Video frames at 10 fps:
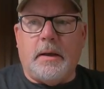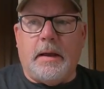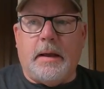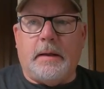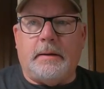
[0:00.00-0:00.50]

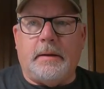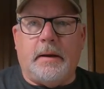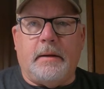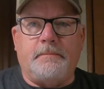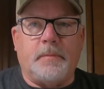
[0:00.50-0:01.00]
and
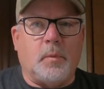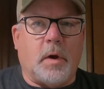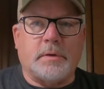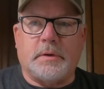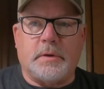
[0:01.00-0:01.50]

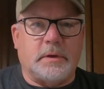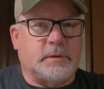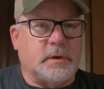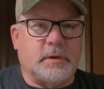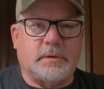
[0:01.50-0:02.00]
washing
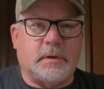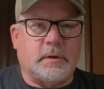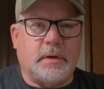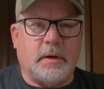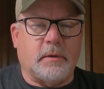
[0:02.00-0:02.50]
dishes
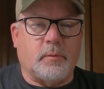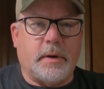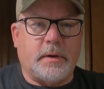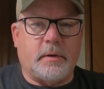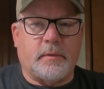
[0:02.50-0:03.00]
and getting it
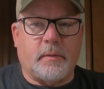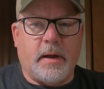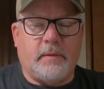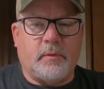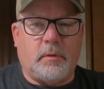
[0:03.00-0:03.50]
ready to
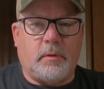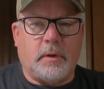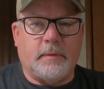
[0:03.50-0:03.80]
travel.